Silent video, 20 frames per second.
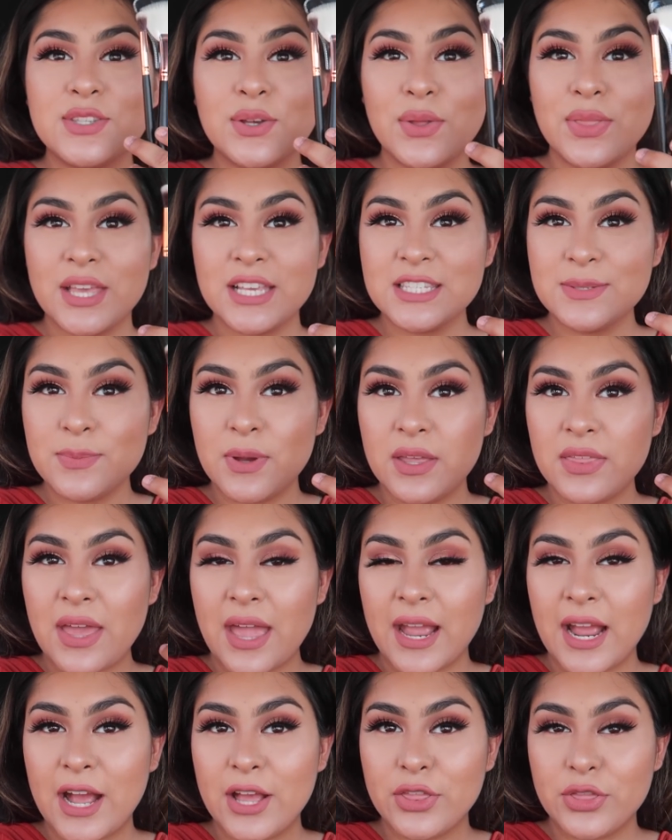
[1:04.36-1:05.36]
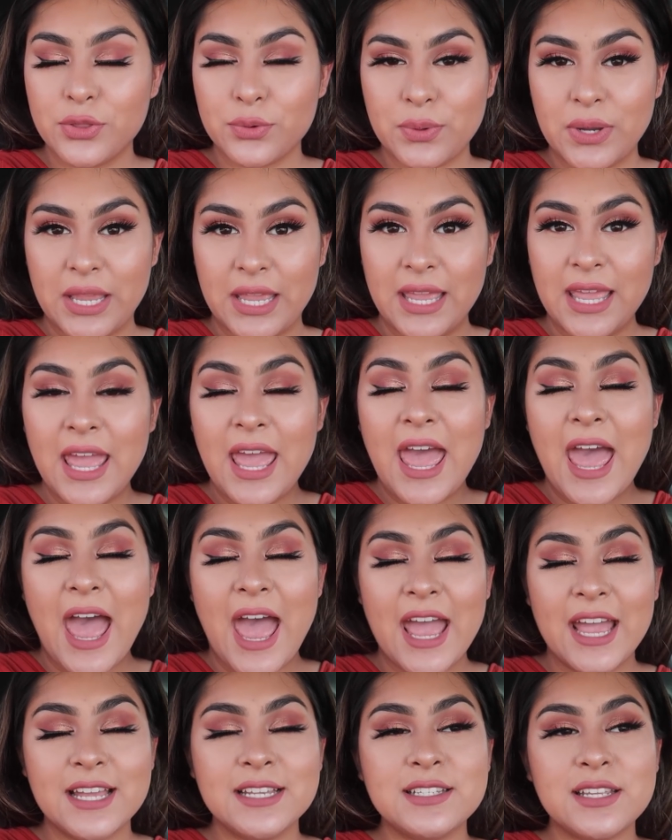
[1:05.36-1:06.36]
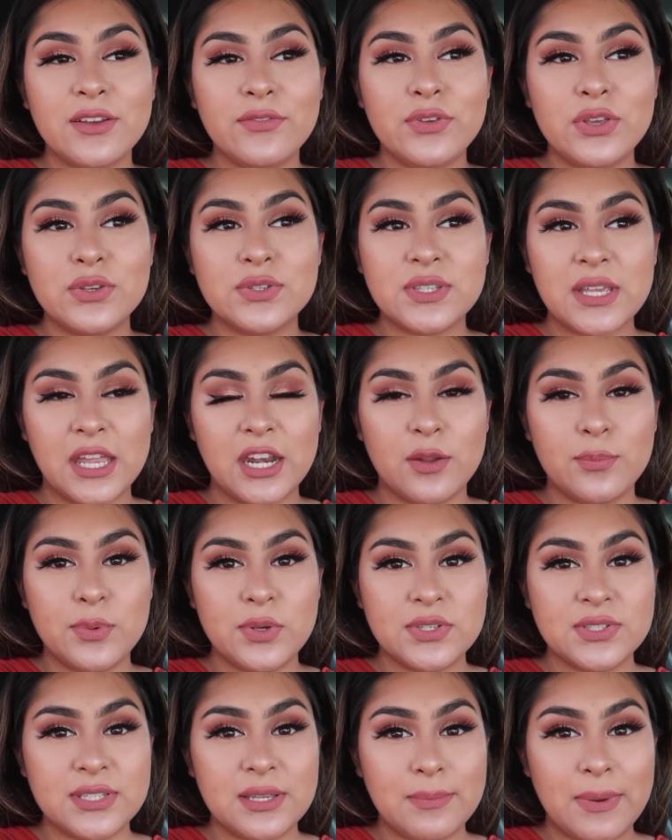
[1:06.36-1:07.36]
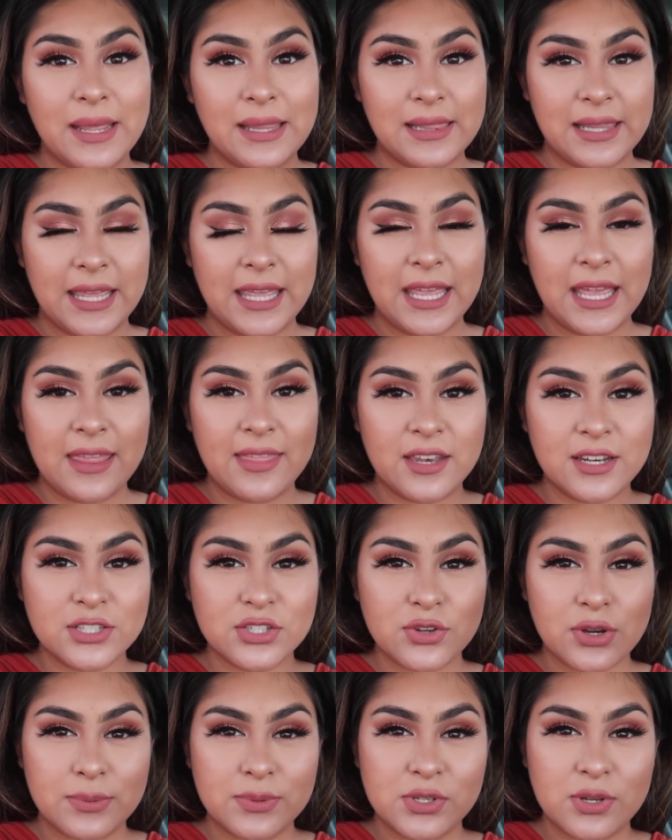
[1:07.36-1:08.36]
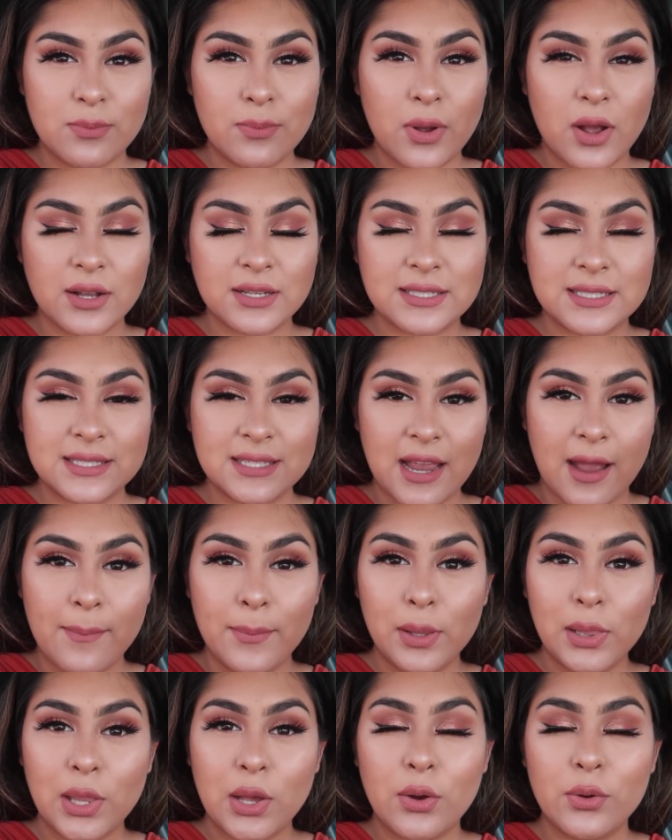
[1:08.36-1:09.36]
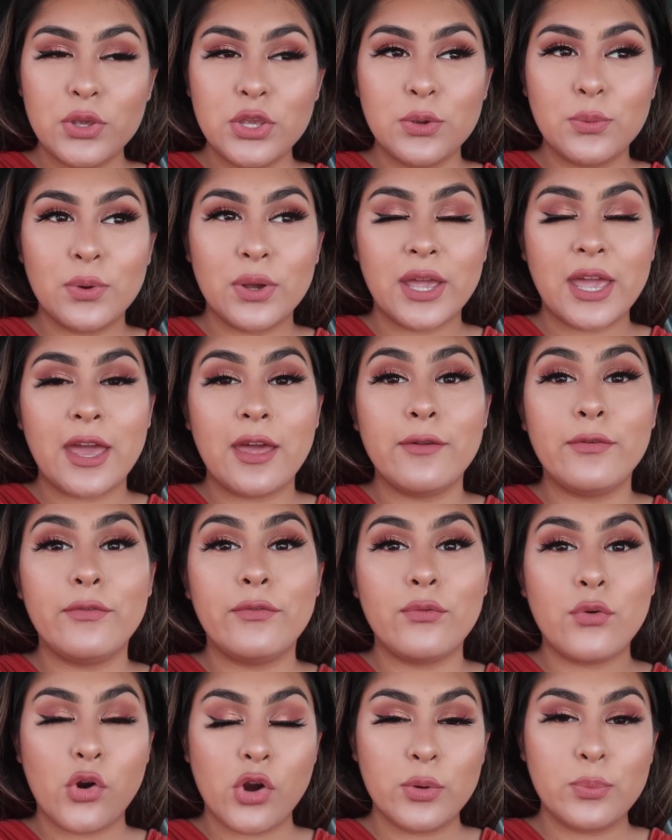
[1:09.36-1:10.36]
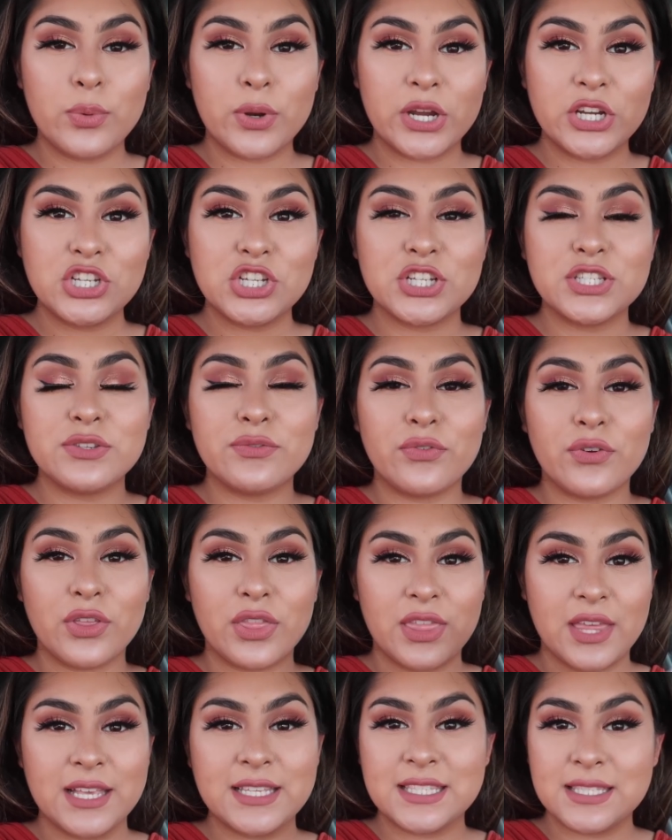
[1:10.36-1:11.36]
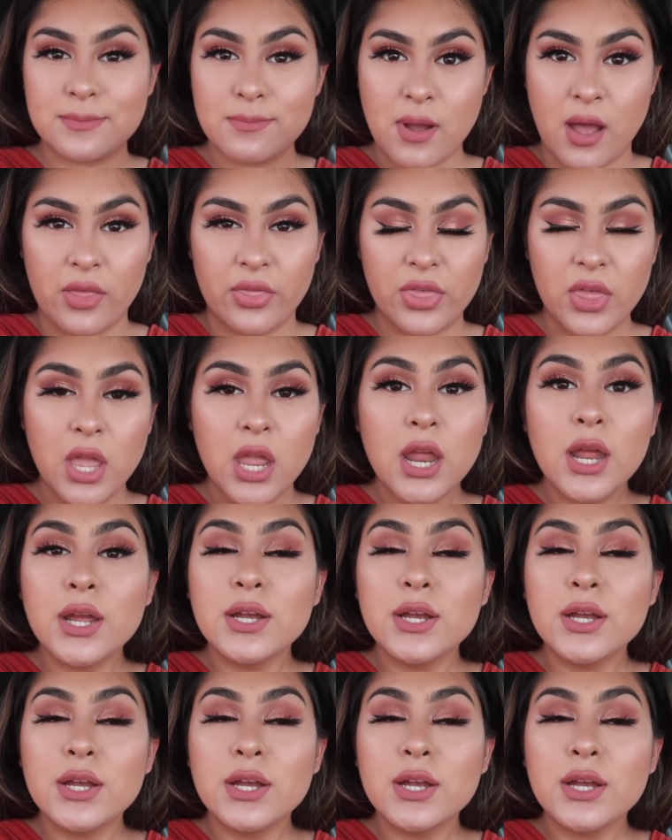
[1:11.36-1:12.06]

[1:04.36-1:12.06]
So this month I got three. And if you sign up using my link in the description box down below, you will get four brushes for this month.